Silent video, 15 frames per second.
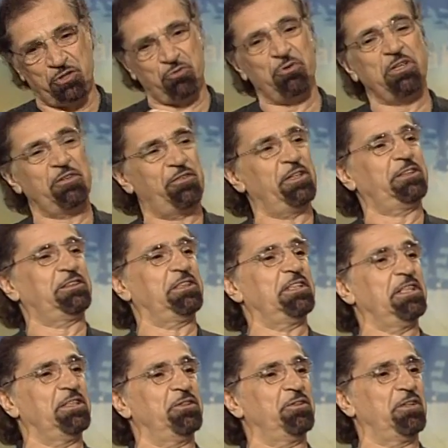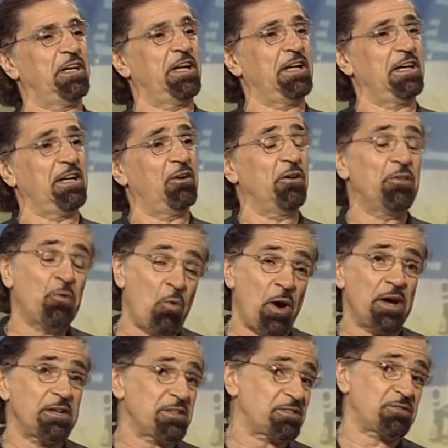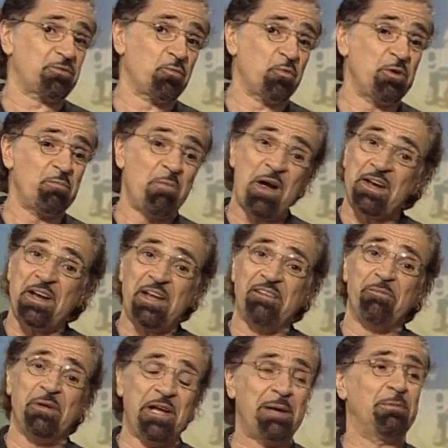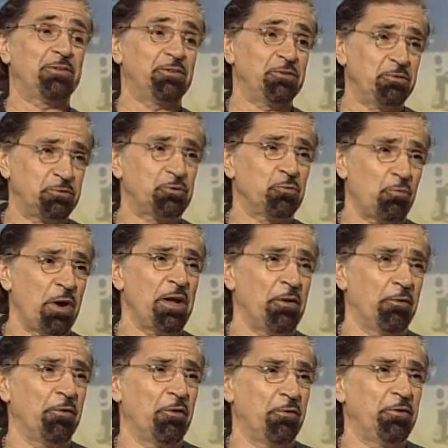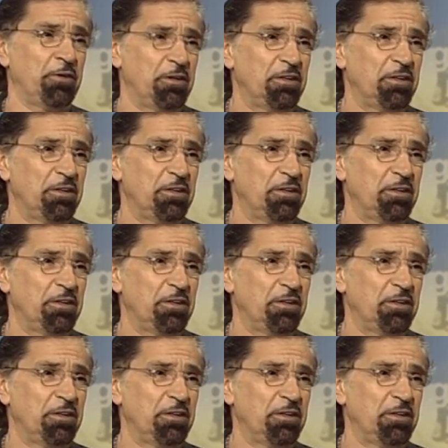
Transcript: string of hits together. Otherwise, we might not have been able to write our own.